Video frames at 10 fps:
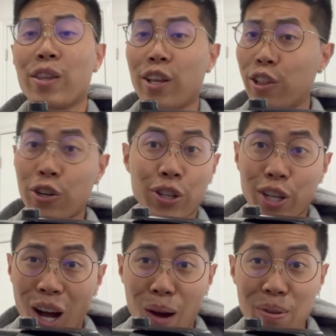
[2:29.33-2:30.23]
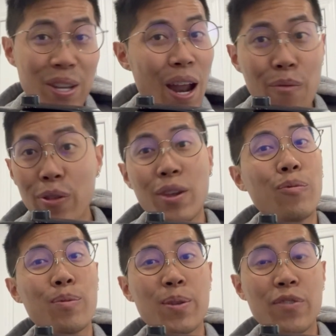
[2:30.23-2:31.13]
They literally copied everything
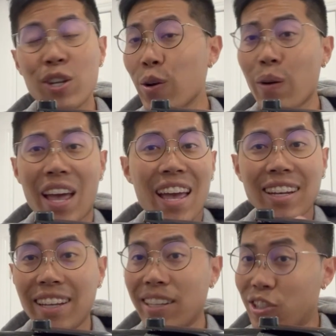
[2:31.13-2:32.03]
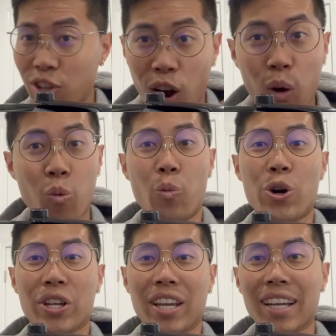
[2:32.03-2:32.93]
from the video and it's not
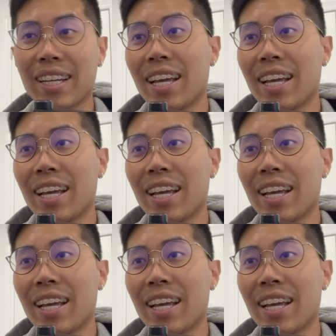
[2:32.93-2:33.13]
working.